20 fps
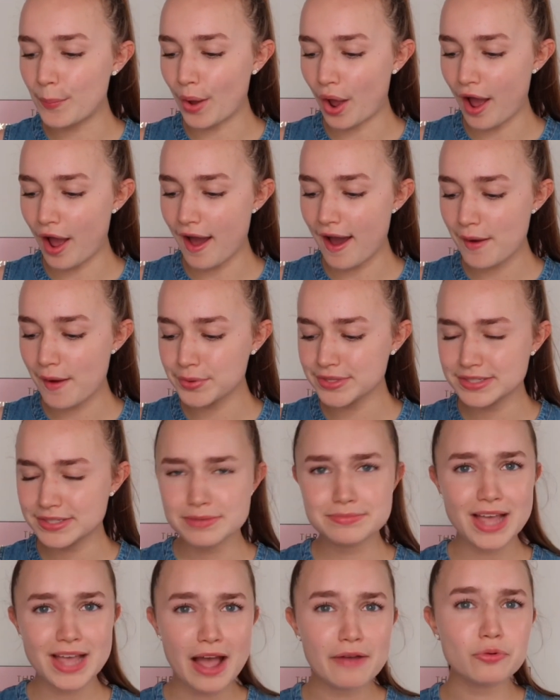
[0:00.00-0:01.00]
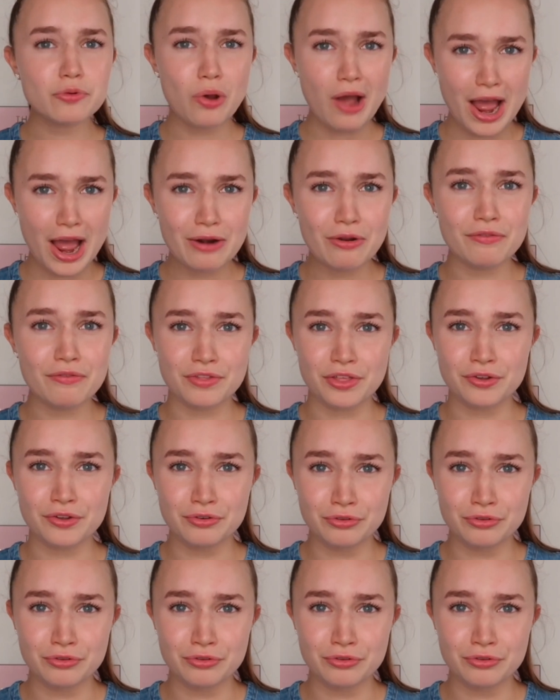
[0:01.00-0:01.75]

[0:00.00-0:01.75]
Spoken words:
but we seem to have quite a lot of the